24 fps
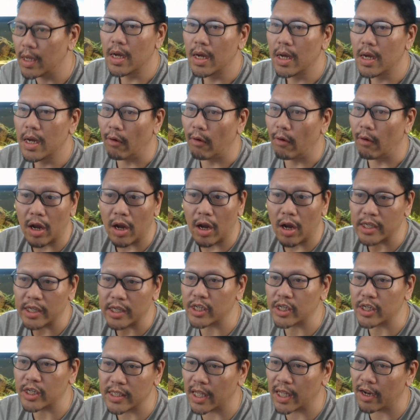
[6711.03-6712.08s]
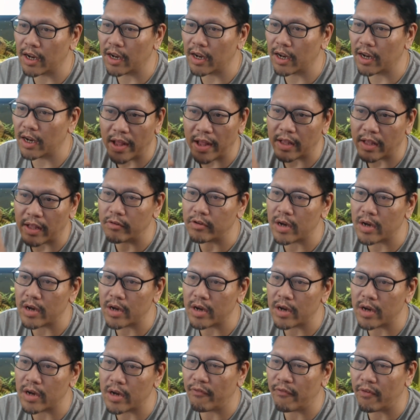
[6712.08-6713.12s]
I'll talk to you guys later. Thank you,
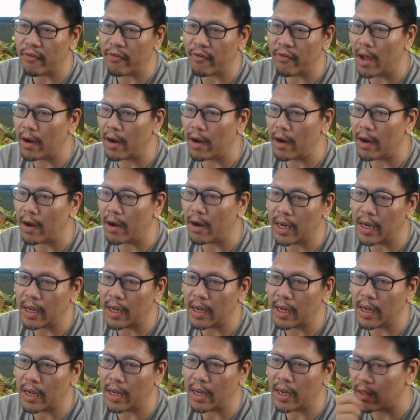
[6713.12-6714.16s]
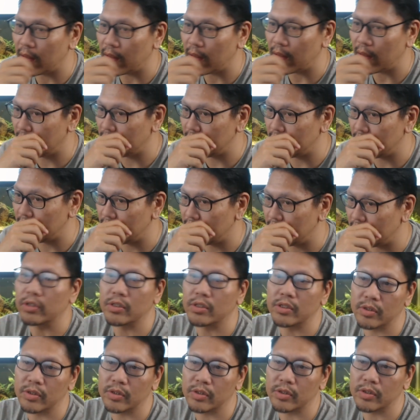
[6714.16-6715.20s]
John Barrett, for moderating. Thank you. Well,
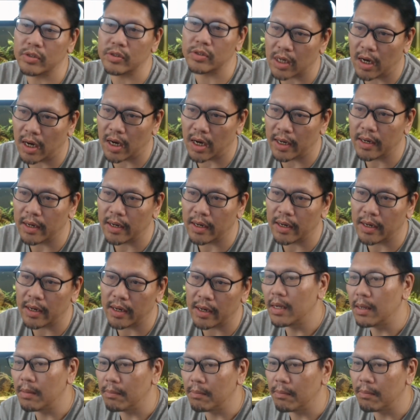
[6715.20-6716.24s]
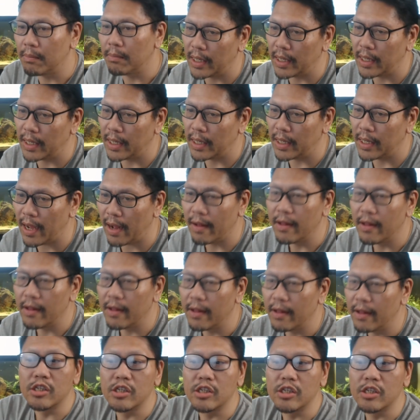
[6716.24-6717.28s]
Susan's gone. But yeah,
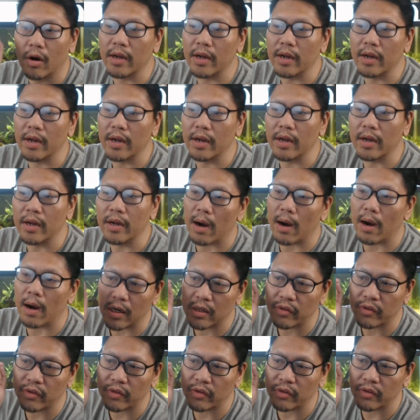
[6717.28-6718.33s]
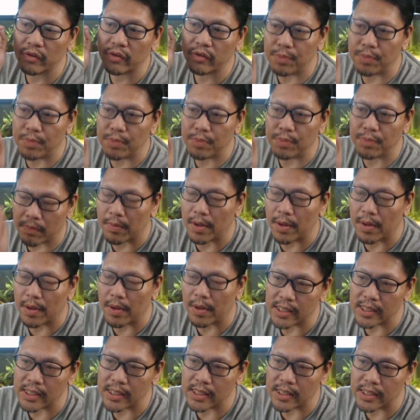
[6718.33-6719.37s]
join the Waterbox Facebook group,
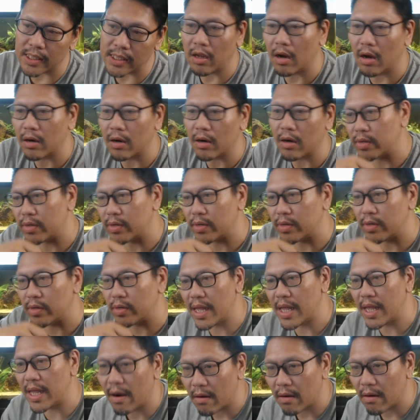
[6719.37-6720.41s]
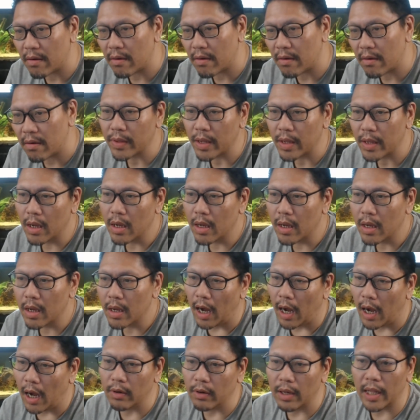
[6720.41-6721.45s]
guys. Talk to us there.
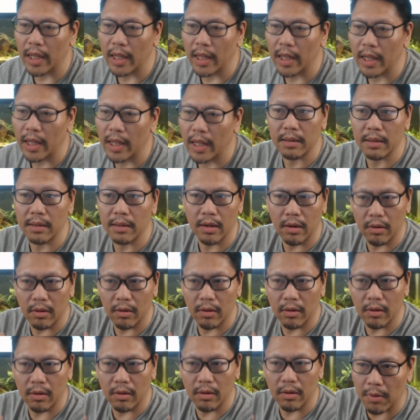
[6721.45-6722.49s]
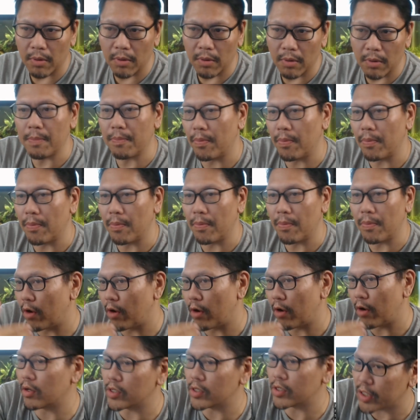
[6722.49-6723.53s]
I would like to get more people,
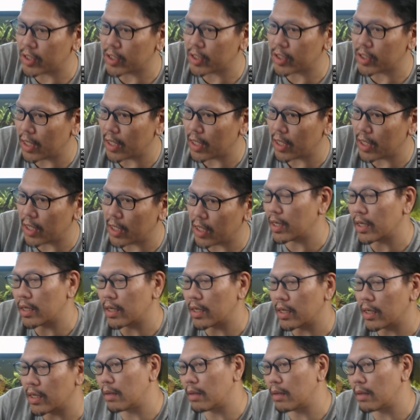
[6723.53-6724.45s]
regulars on, so I could